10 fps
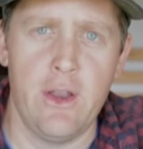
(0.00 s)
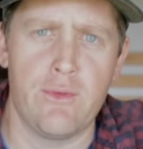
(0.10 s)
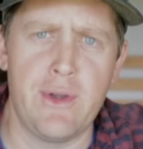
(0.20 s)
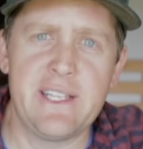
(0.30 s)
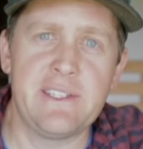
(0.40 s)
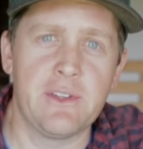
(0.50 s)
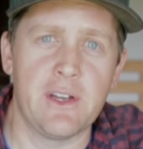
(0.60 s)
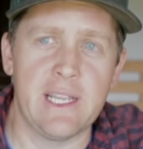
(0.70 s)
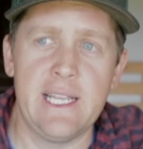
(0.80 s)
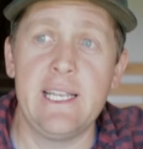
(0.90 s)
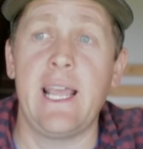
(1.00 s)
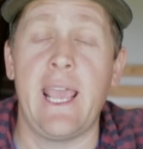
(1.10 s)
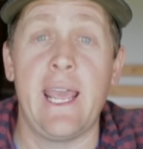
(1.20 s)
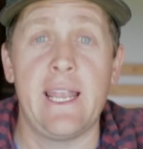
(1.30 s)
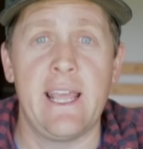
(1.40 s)
Rats have got in
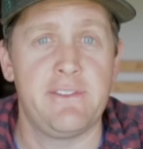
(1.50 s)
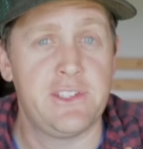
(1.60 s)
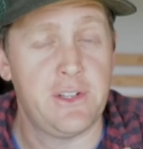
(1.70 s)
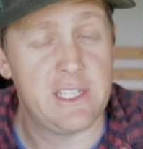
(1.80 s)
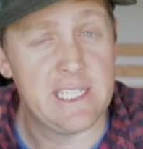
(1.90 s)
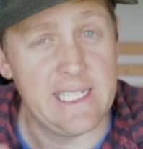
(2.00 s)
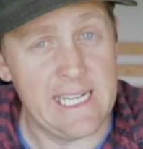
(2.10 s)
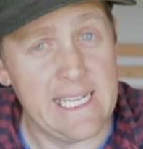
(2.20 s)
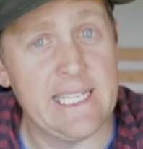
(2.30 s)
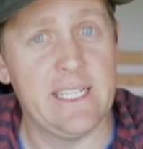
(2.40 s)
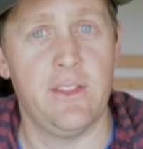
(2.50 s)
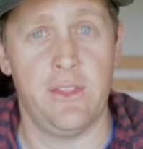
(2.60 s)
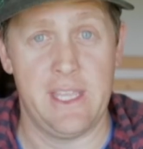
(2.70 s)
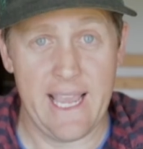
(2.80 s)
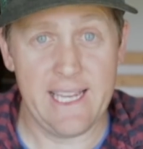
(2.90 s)
and have started stealing
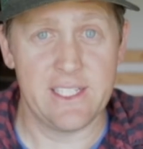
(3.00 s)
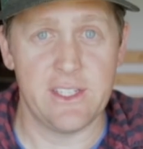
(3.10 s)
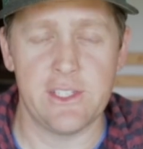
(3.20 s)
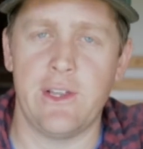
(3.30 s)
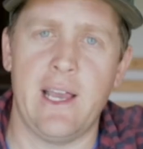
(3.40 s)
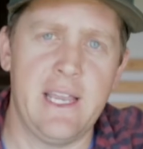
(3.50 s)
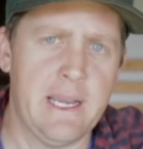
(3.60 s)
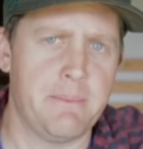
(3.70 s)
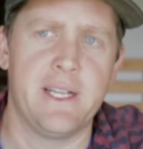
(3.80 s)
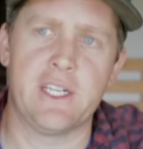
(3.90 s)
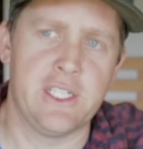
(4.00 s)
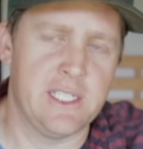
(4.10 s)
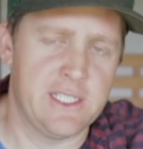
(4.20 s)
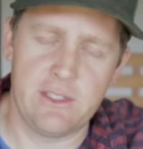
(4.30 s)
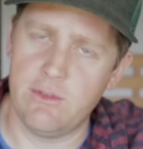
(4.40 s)
the eggs, so our egg production
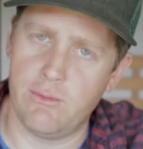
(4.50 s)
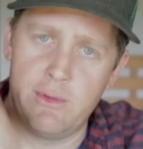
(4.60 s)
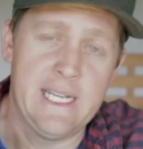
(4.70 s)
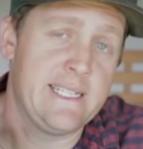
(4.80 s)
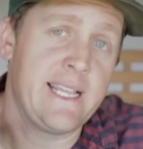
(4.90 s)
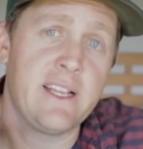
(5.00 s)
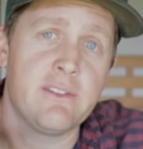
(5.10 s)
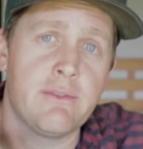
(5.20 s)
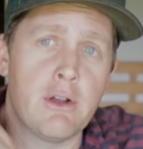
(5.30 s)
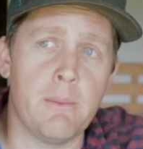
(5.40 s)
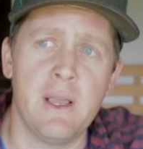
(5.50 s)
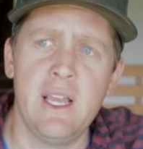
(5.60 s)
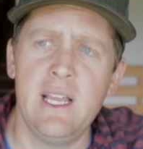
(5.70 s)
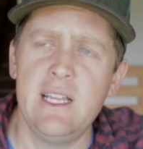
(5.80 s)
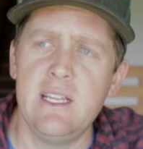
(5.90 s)
is really tanked from
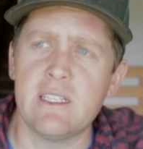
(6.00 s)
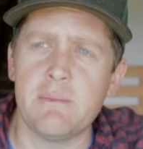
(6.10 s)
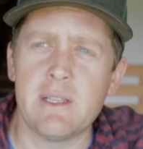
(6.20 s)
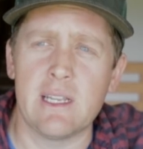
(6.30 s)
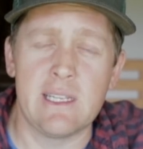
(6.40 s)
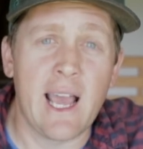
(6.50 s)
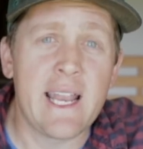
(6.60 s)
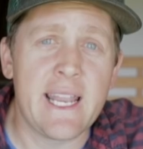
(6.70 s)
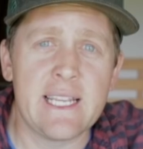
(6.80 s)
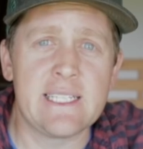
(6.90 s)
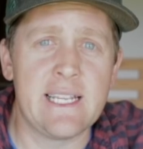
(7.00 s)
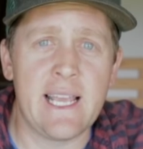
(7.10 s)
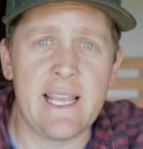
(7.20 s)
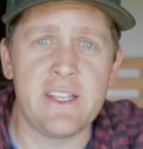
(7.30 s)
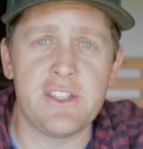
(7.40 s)
something like 9 eggs a
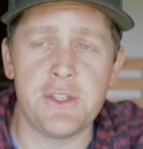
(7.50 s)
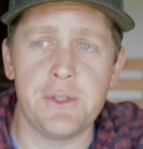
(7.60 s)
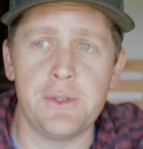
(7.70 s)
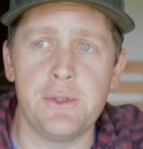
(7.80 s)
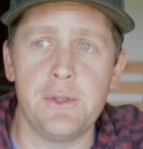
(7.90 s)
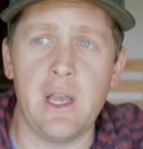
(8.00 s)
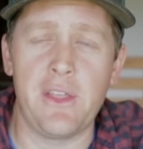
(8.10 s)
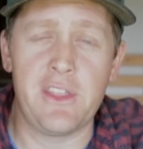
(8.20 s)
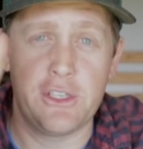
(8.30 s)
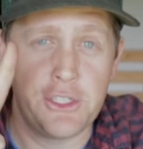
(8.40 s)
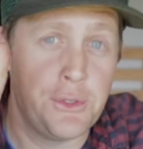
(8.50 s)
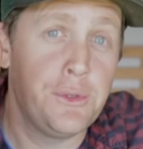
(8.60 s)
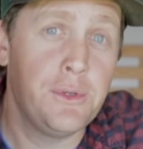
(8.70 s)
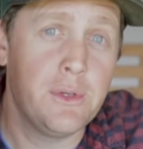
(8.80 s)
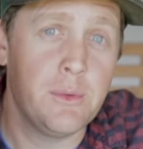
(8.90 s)
day to I think
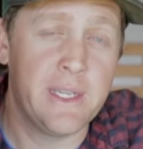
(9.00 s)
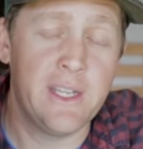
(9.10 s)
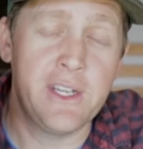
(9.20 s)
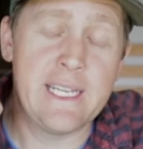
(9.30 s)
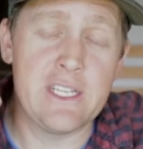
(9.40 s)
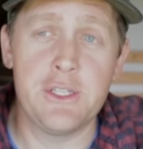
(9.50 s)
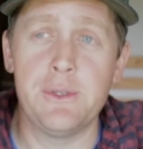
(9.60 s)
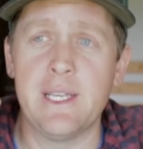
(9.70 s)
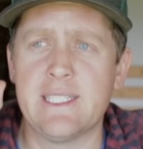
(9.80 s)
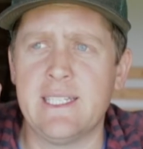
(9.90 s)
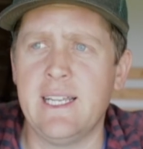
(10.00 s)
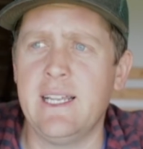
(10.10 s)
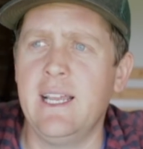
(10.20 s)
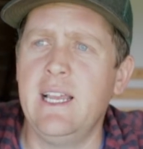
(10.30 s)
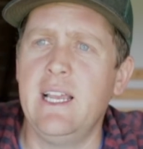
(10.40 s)
2. We're only getting 2 eggs a day.